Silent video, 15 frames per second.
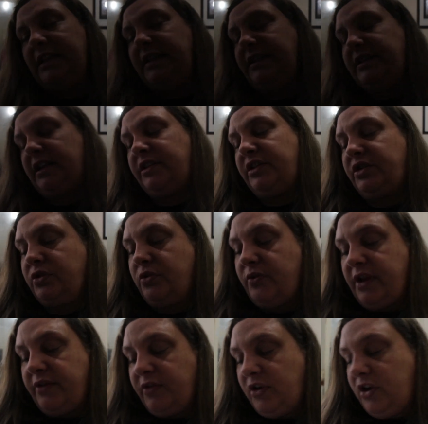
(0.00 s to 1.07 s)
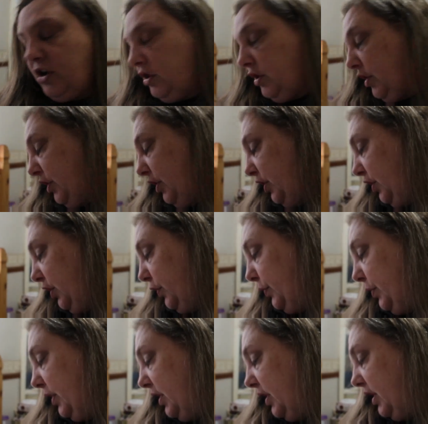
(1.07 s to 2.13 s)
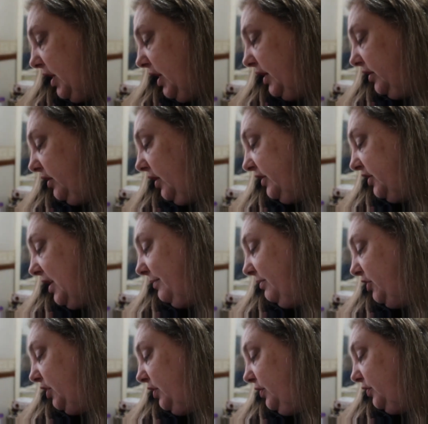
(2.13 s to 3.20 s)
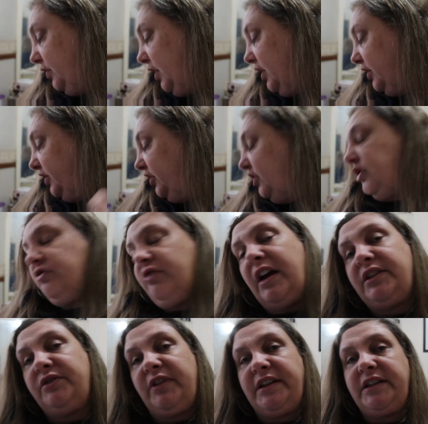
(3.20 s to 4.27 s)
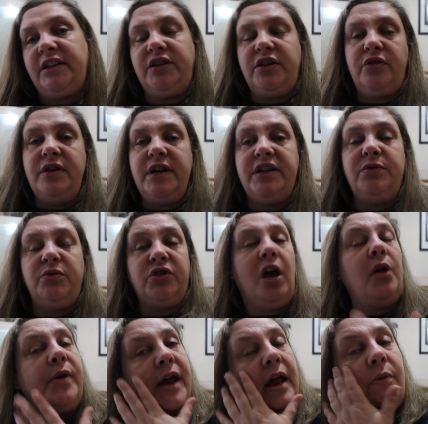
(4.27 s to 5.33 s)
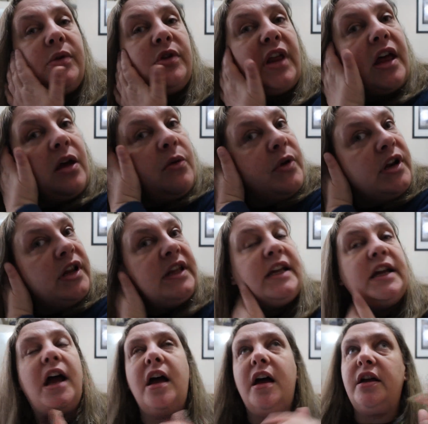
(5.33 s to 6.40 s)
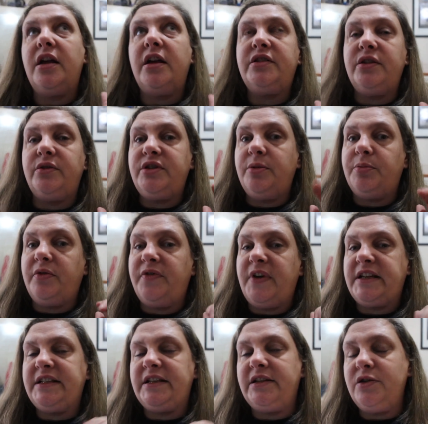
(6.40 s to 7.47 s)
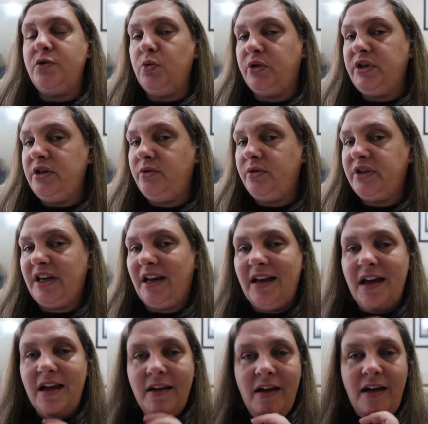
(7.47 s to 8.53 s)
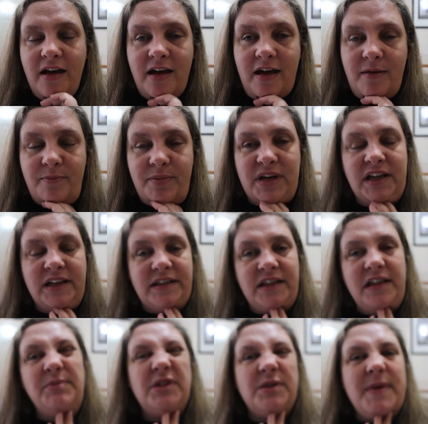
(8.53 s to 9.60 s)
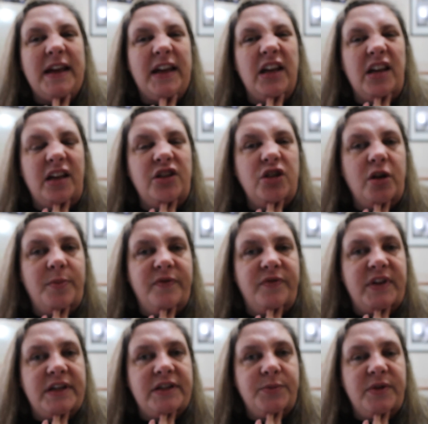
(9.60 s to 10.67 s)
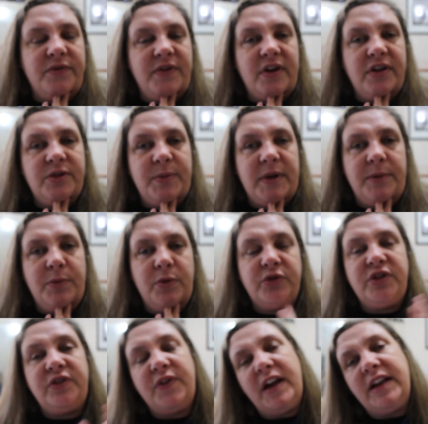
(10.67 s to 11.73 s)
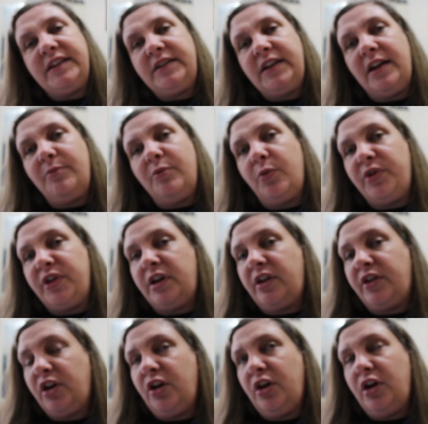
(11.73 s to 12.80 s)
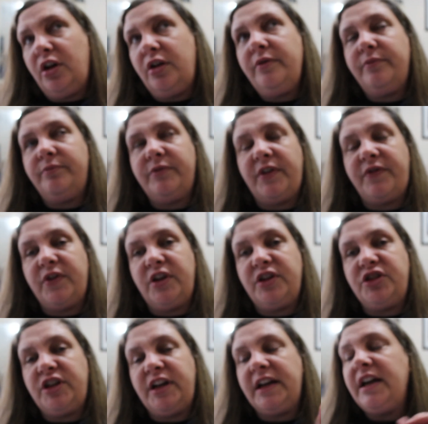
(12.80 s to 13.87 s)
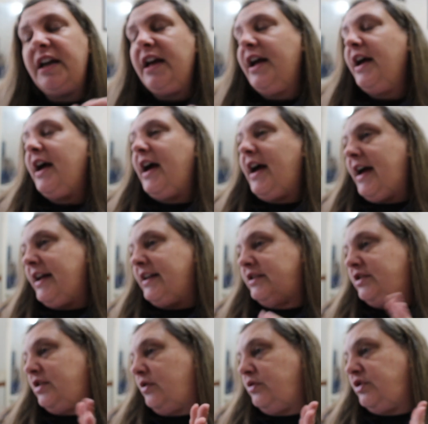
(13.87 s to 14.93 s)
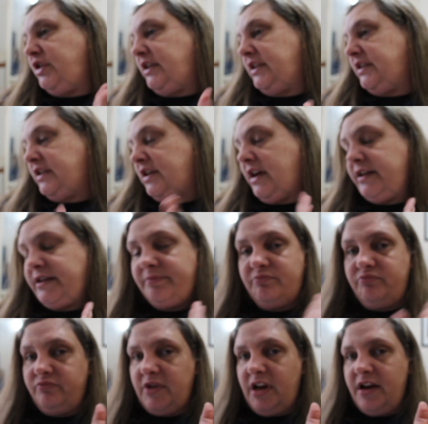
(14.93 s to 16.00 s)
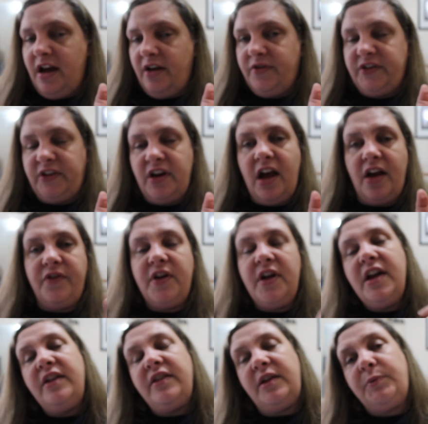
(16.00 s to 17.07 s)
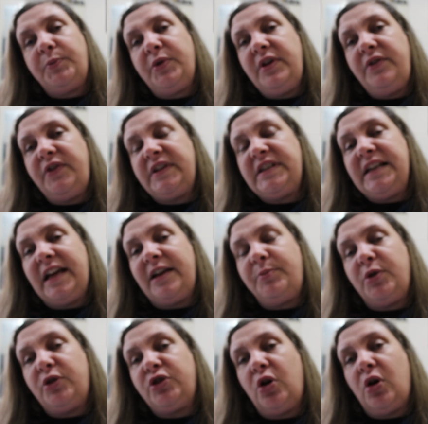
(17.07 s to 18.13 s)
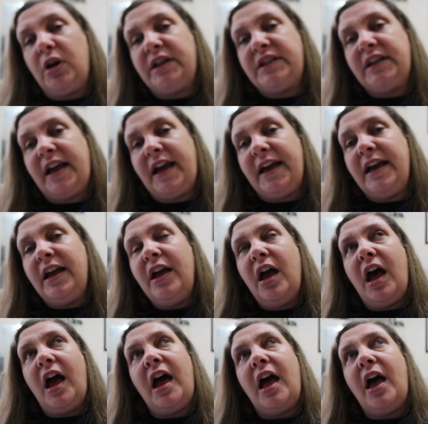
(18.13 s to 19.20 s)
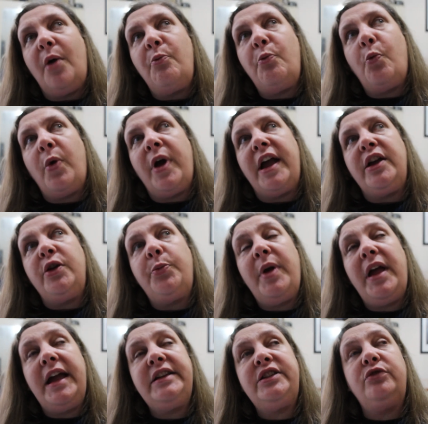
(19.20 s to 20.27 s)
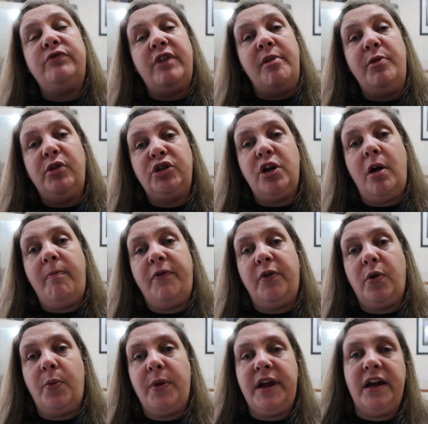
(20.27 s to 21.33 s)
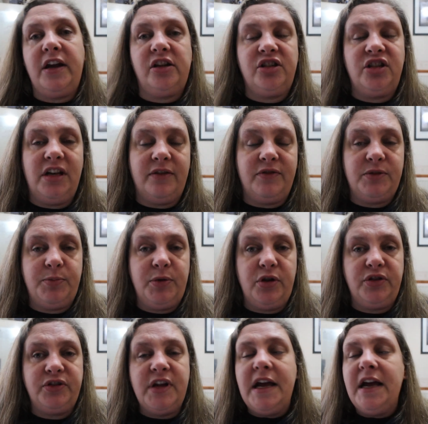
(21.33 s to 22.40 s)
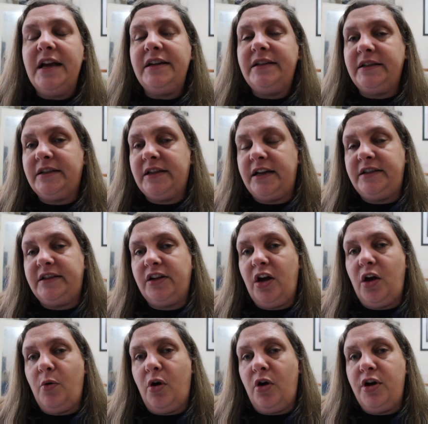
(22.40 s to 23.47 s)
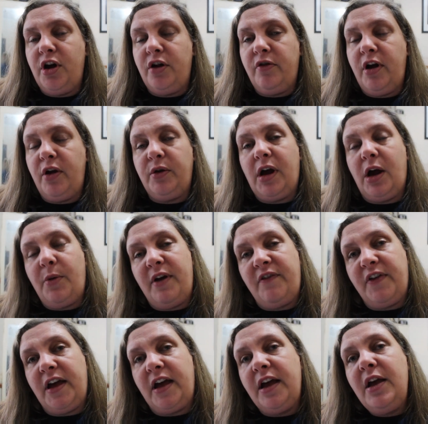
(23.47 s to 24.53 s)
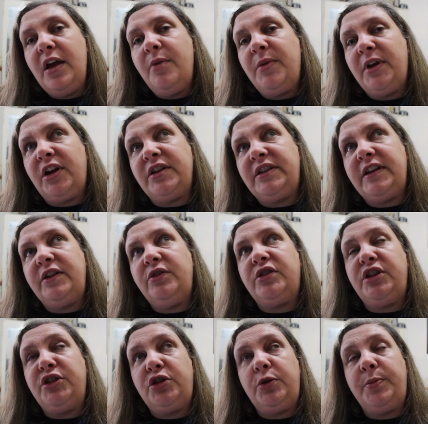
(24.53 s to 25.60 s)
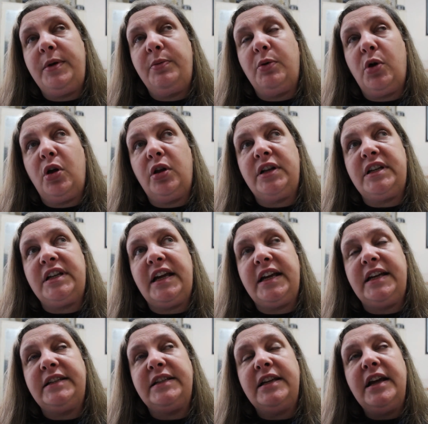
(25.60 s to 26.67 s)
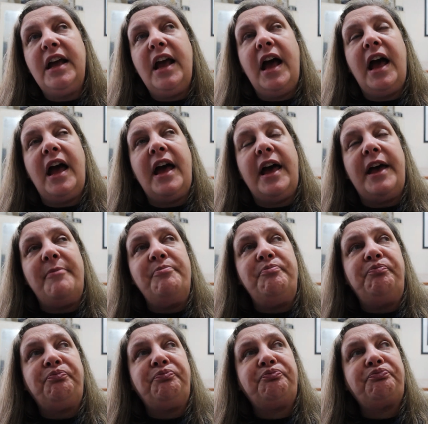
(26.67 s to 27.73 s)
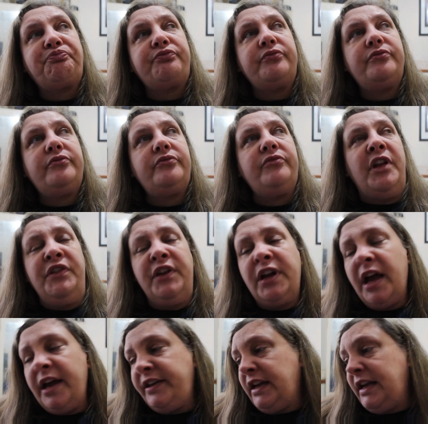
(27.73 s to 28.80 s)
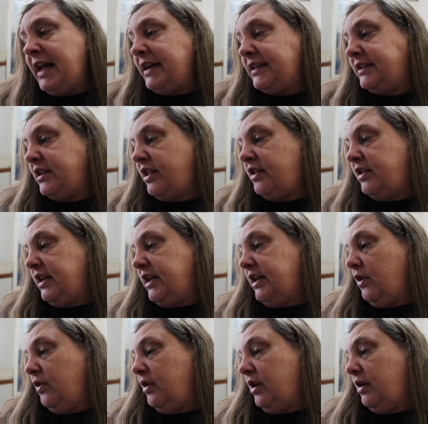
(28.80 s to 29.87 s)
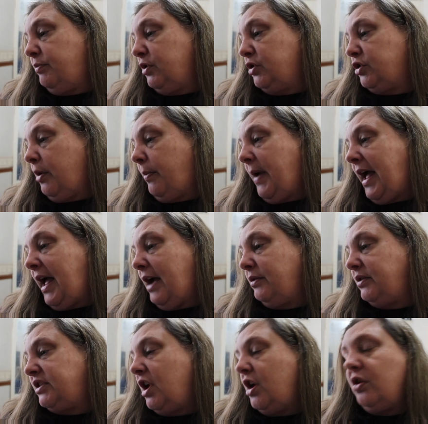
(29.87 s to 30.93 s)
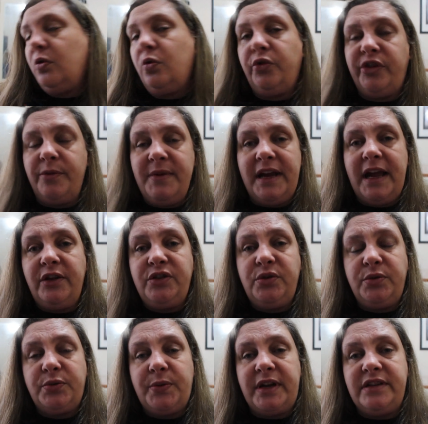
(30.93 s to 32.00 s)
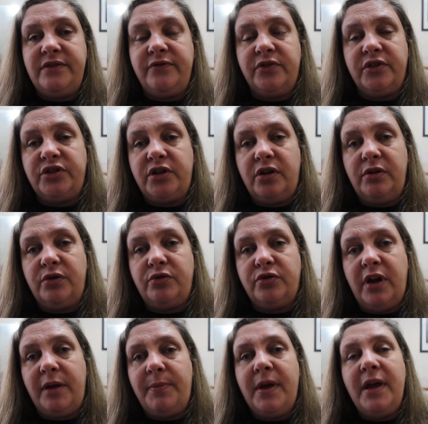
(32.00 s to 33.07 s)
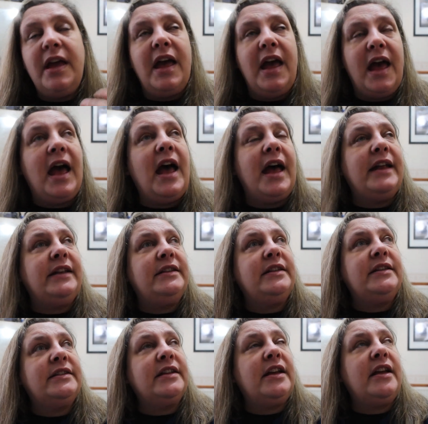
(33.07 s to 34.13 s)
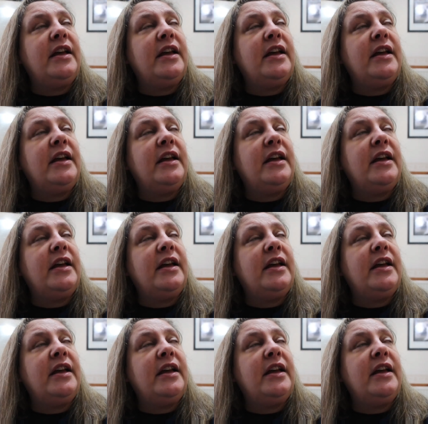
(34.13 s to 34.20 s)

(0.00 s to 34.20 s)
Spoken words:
this tells the story of a girl who, named Jude. She's just graduated uni. She was going out with one of the associate professors, naughty, but it seems to make a job of this with various people. She finds him with another girl, a first year, and so she decides enough is enough. They previously had booked a holiday where you pay to run a bookshop for a week because she loves books, decides to go on her own. However, because they're usually 2 people holidays, the guy that lets the bookshop out calls somebody else who was waiting for a solo trip and